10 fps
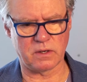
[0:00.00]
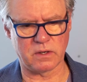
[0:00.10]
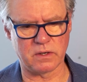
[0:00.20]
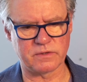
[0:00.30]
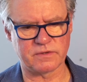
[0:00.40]

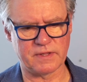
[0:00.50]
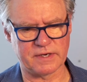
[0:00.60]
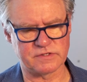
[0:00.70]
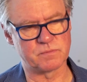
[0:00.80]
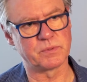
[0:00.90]
art that
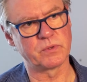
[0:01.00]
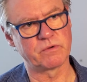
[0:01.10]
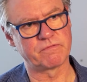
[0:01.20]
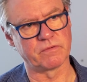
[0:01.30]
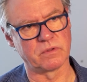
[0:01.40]
is
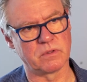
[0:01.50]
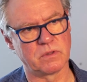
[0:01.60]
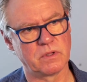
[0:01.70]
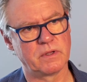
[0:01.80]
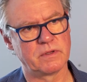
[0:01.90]

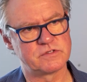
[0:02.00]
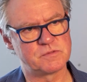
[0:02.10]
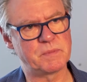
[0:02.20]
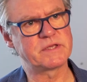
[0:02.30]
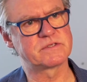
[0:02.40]
beautiful
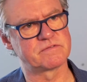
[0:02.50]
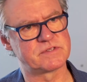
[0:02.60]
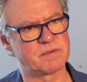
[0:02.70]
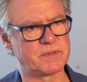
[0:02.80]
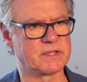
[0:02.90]
speaks of
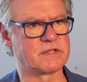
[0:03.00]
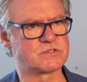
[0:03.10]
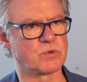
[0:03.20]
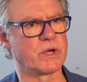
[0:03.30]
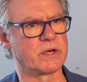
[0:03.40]
something that's
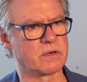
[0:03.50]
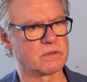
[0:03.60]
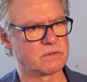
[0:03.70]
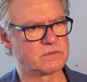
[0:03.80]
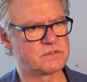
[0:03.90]
greater,
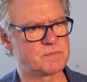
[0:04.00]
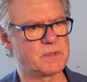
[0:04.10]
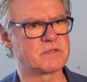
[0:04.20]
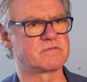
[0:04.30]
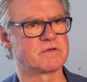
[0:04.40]

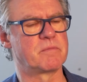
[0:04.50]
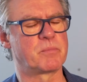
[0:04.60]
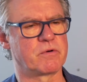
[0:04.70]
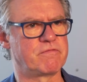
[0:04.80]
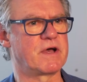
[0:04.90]
speaks of a
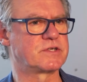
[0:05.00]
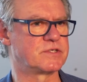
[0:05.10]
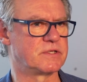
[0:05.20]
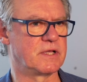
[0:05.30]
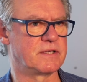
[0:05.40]

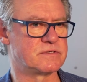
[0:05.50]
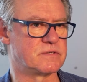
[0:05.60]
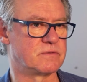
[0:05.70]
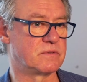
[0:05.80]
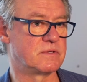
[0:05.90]
perfection that
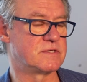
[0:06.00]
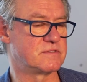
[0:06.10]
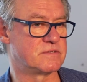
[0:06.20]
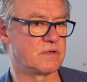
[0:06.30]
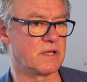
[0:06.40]
doesn't
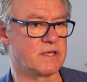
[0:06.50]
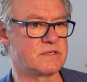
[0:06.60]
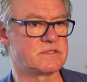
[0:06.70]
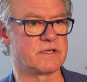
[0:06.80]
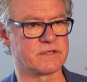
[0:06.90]
necessarily
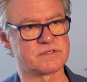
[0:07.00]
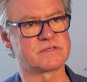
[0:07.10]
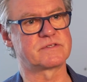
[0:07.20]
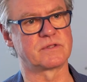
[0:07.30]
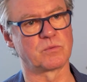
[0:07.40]
easily
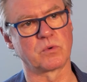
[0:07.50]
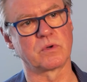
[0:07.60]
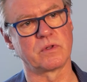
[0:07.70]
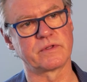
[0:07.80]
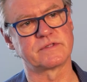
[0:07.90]
exist in the
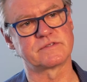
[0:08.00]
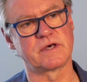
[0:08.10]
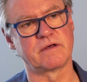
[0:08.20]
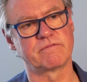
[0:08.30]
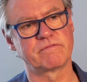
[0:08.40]
world
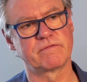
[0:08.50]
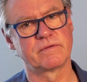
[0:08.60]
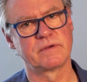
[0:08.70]
itself.